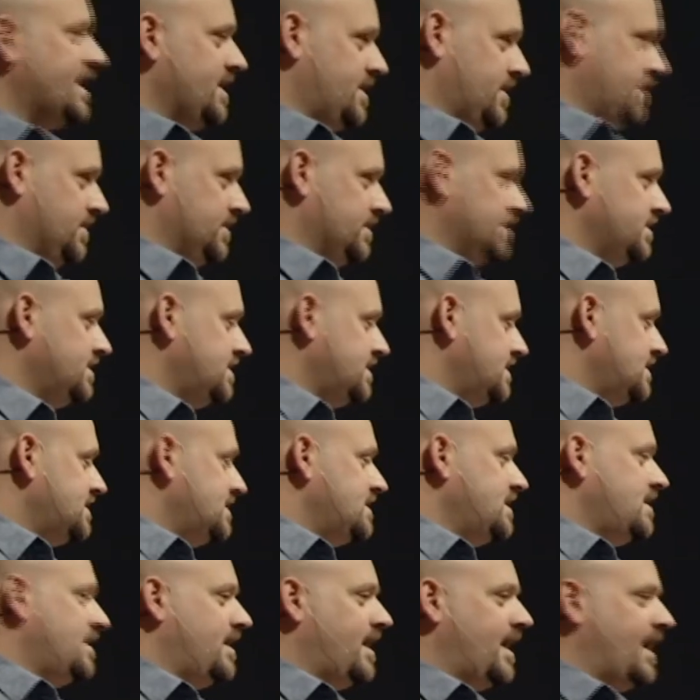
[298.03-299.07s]
and around the
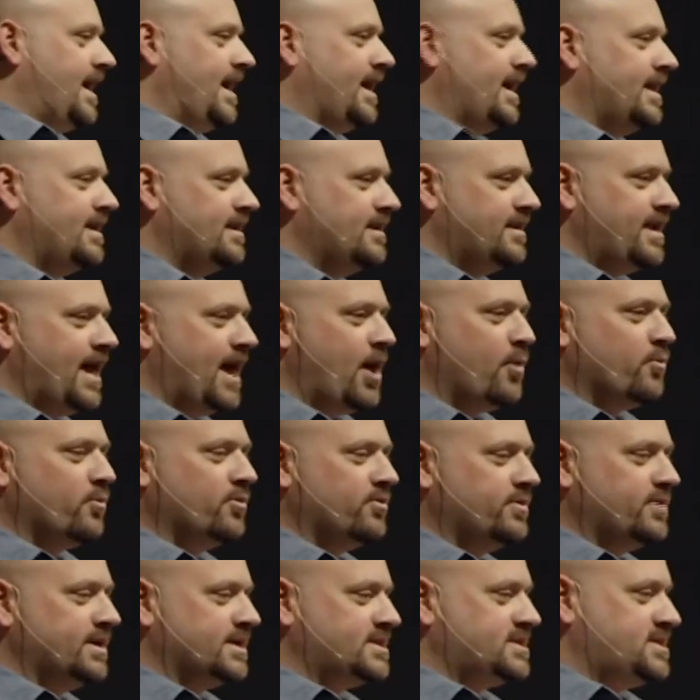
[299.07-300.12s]
community, and
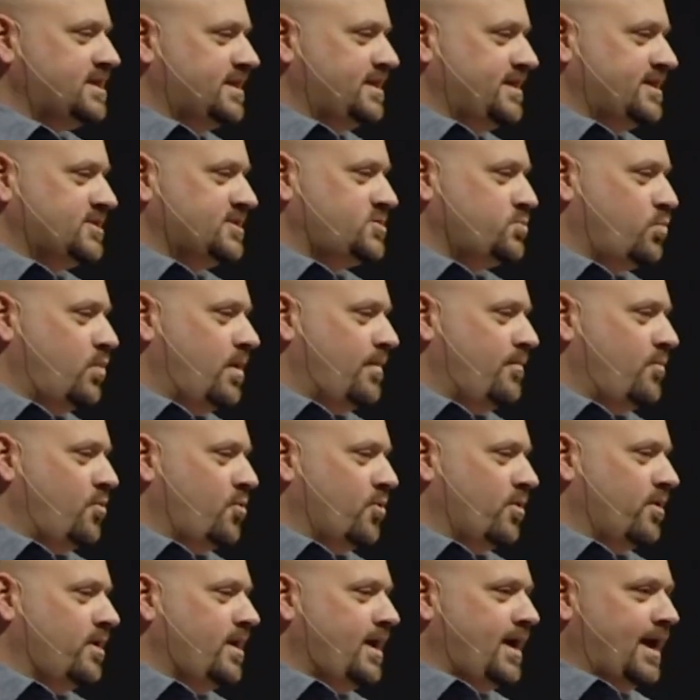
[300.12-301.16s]
praying about how God
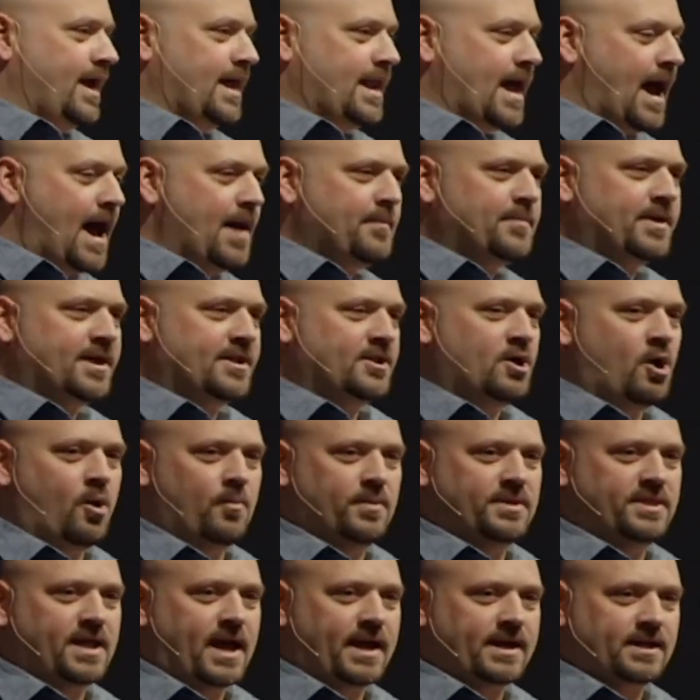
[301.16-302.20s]
wants to use us to
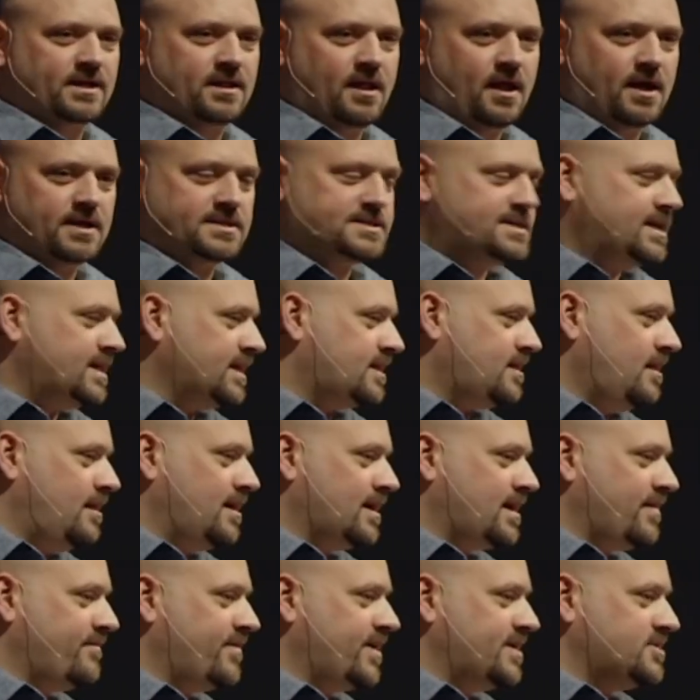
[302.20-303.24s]
impact the
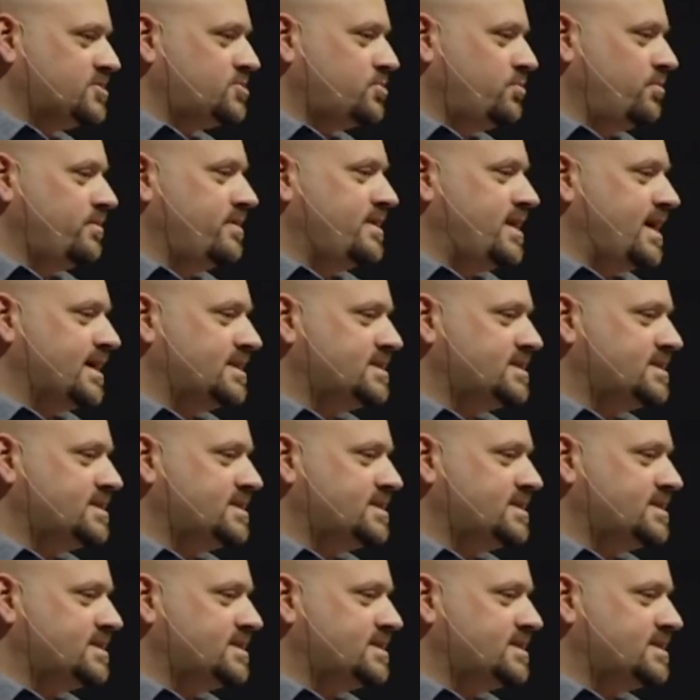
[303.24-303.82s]
city of Patterson.